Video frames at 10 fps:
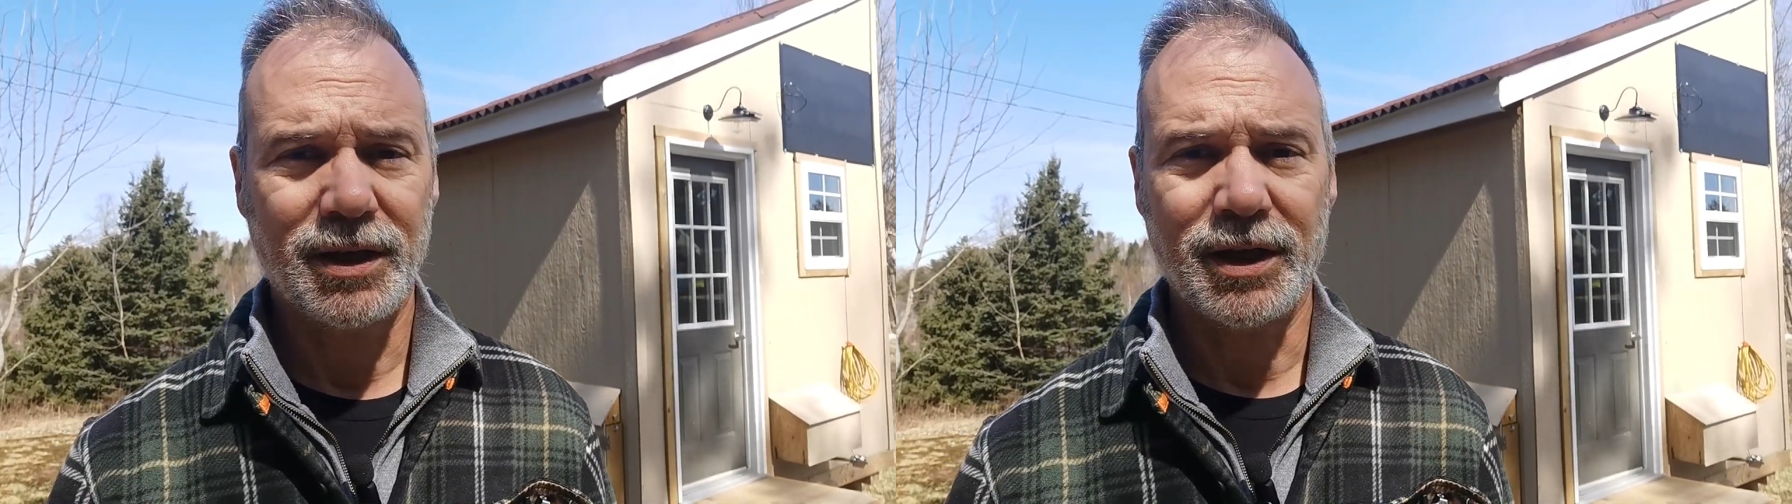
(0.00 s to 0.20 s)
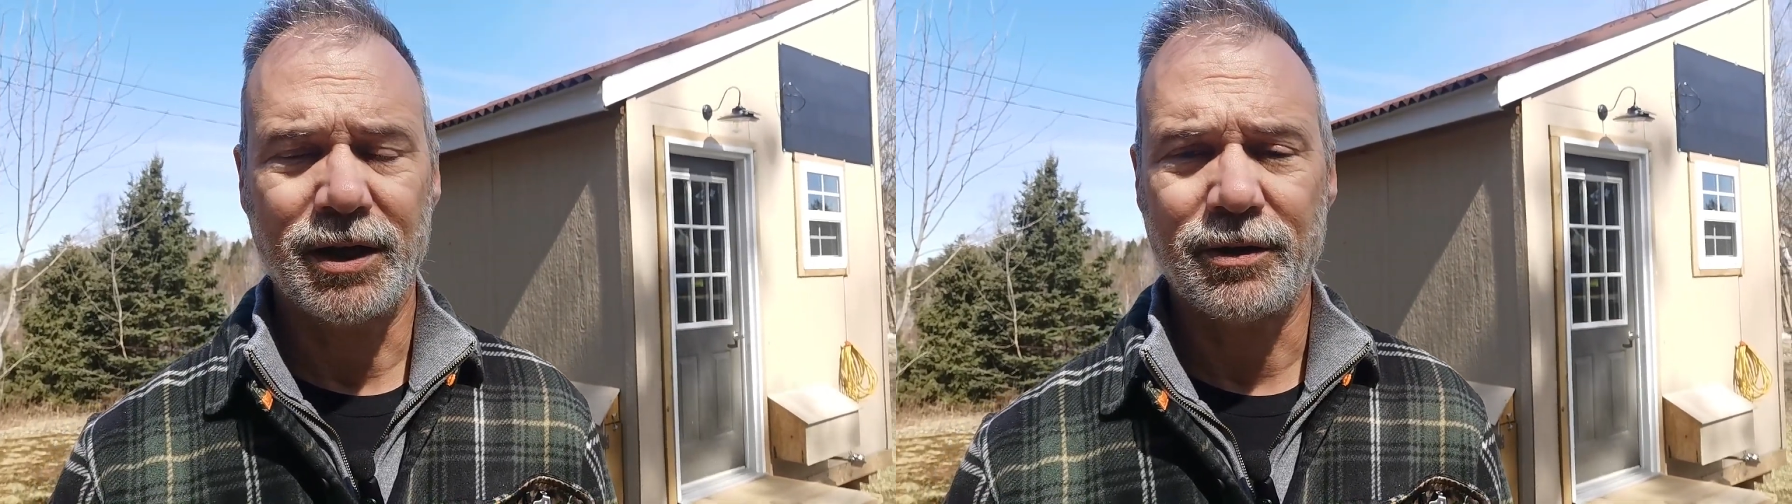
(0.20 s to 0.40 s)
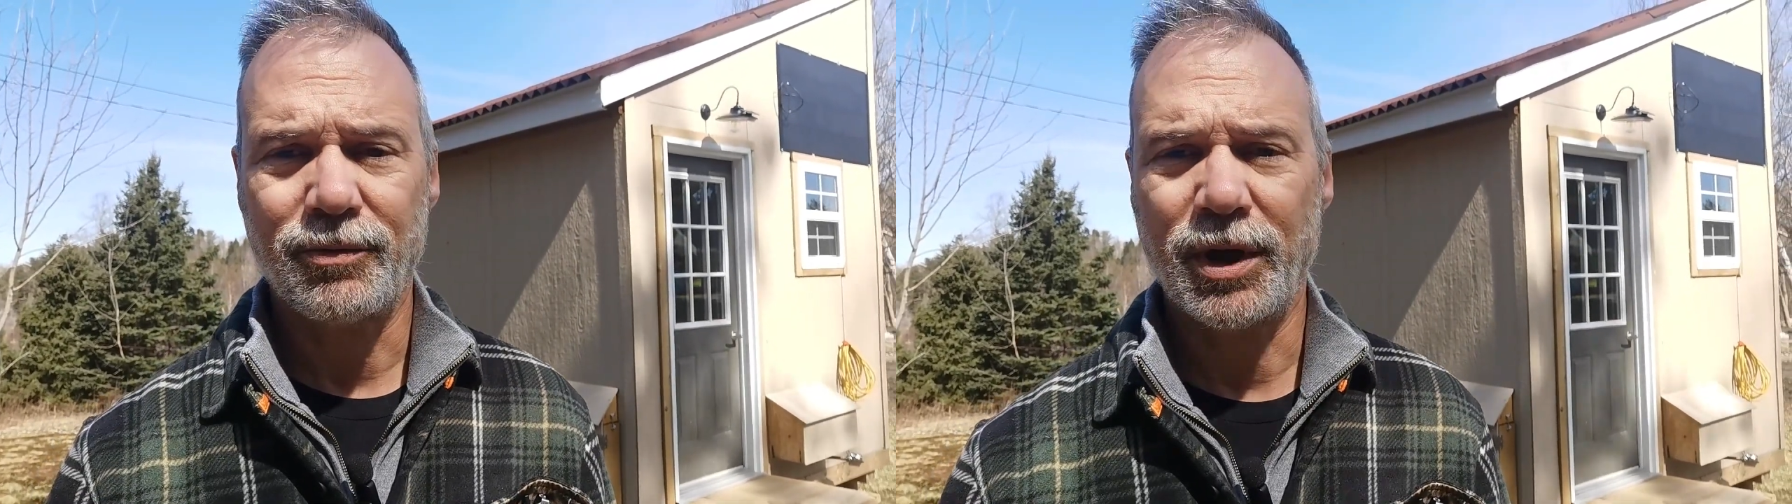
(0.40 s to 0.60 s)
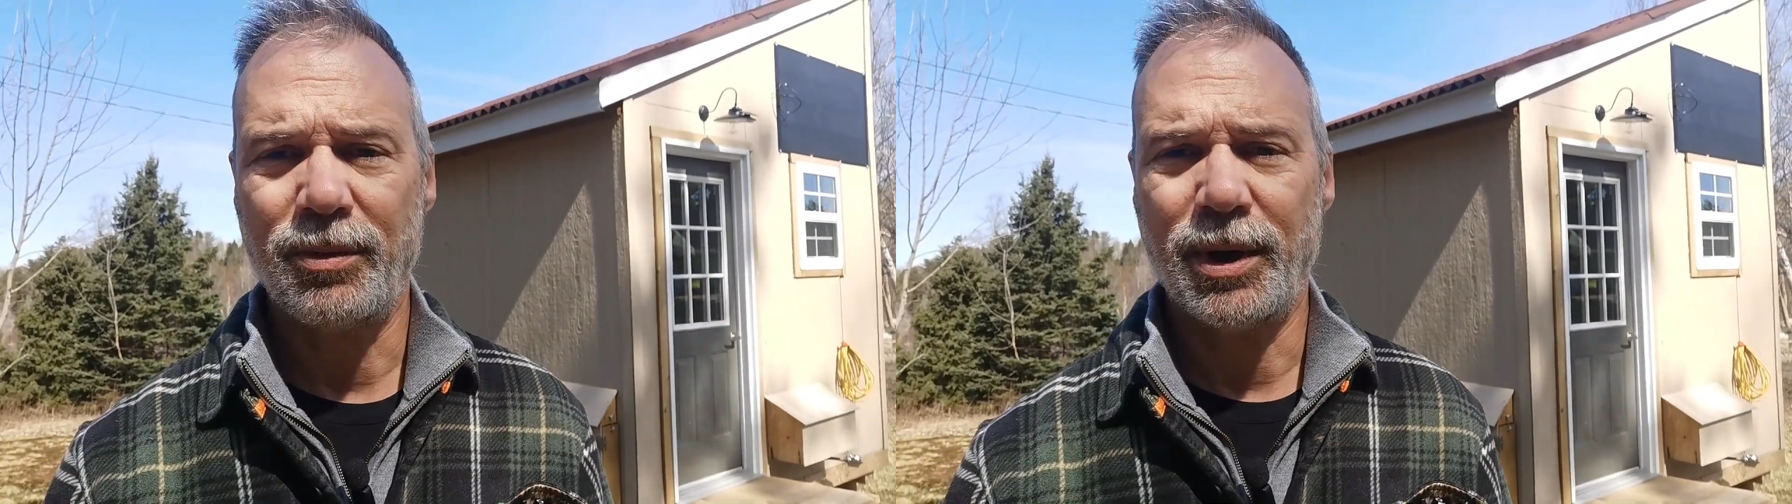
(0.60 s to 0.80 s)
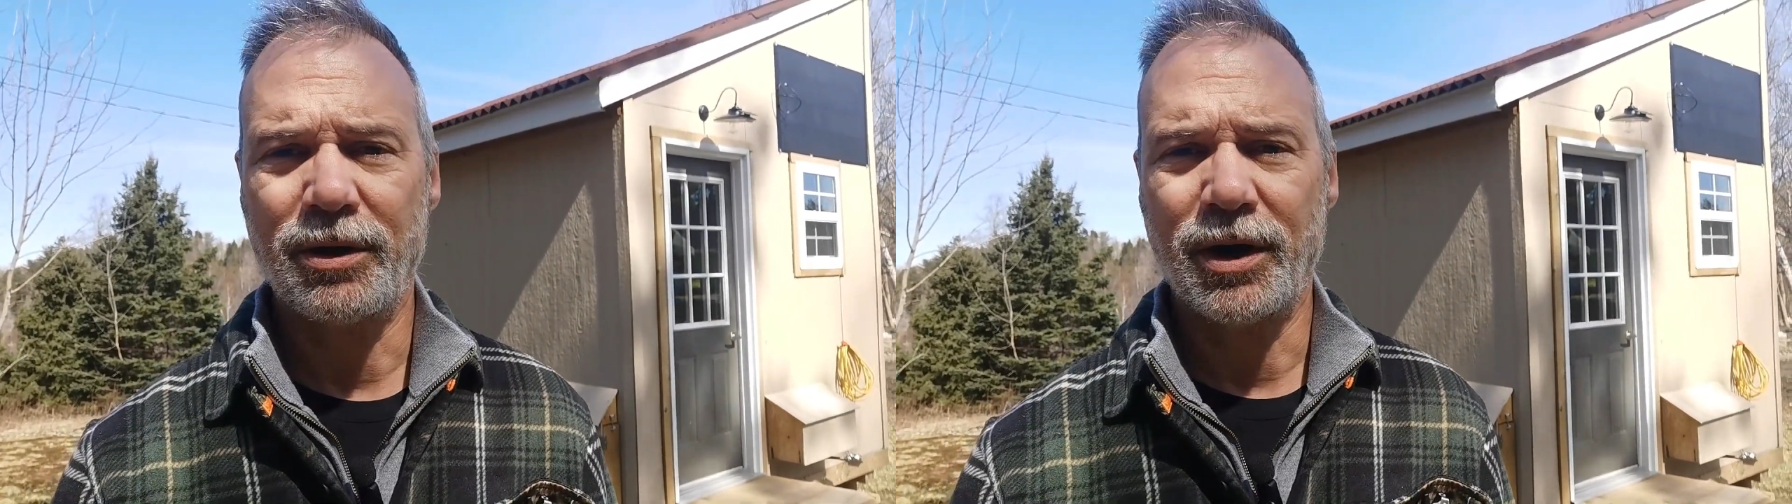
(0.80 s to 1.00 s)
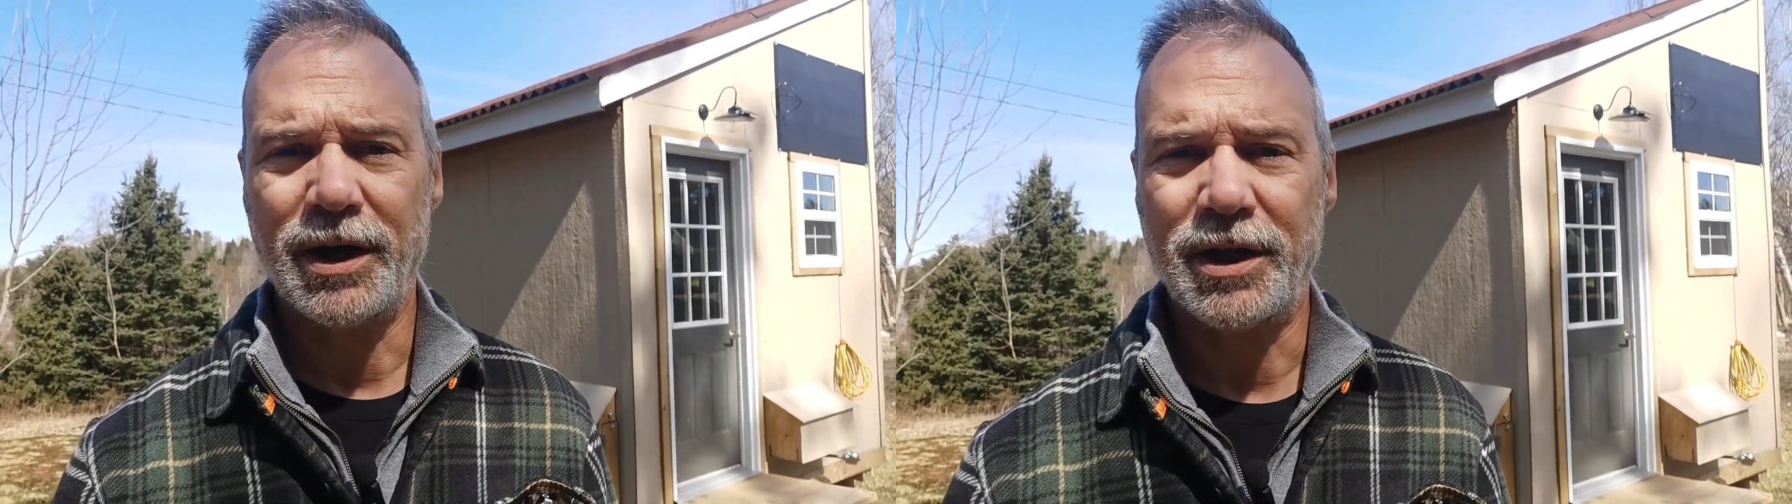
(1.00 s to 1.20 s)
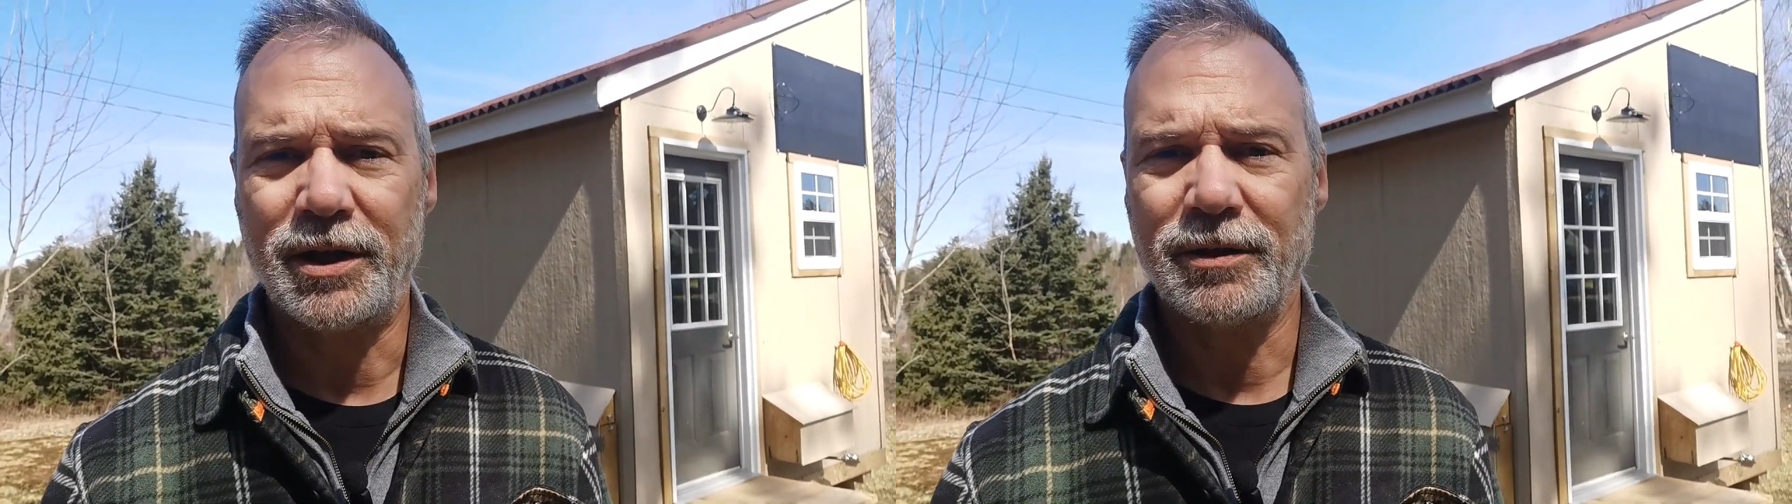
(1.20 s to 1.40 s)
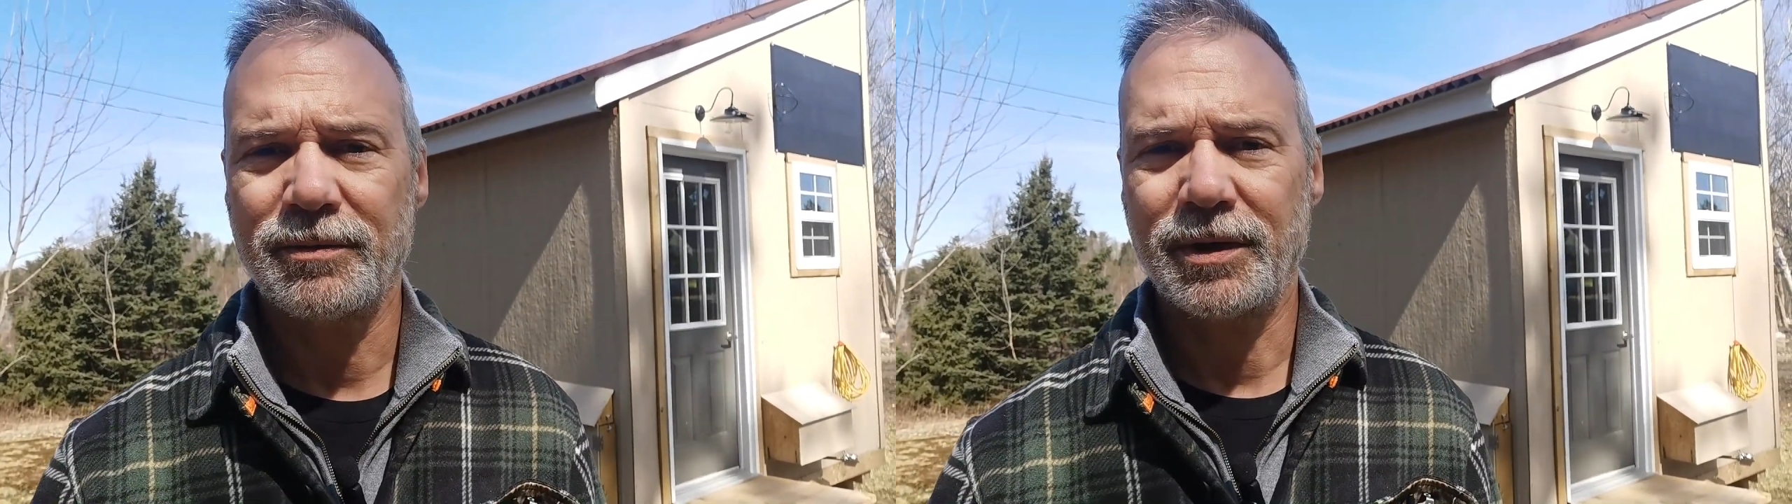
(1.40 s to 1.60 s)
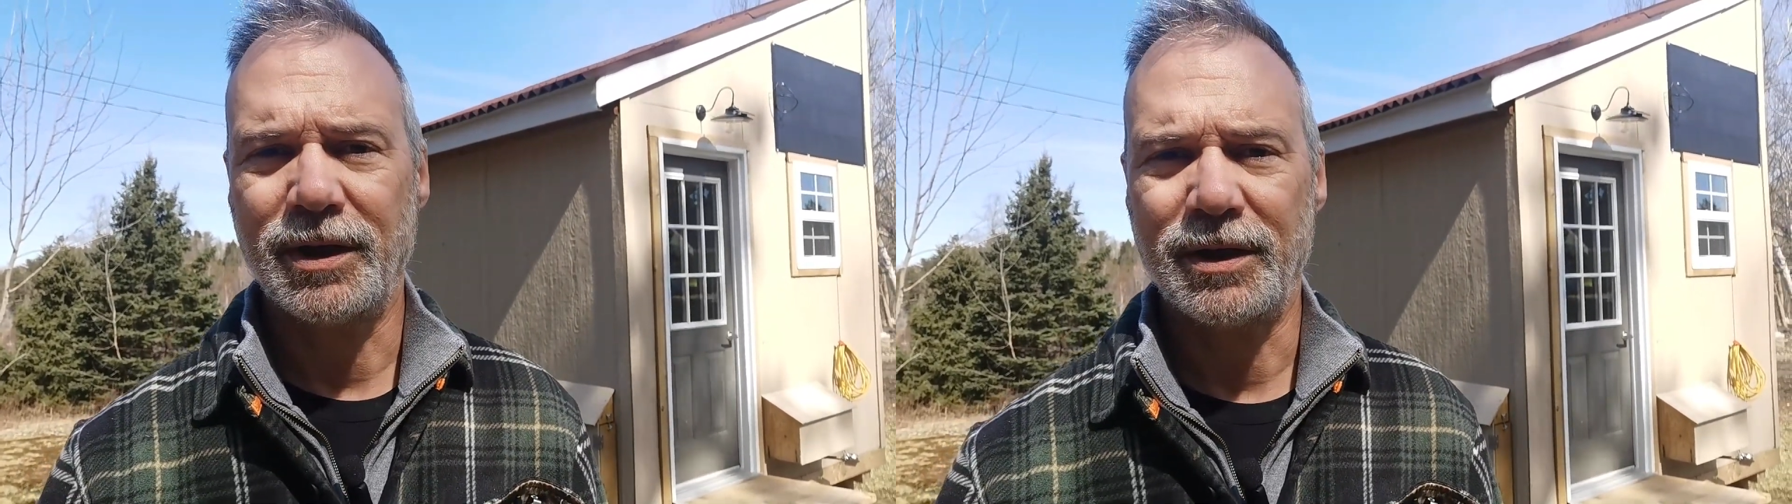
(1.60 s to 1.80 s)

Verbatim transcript: uh, we get a better idea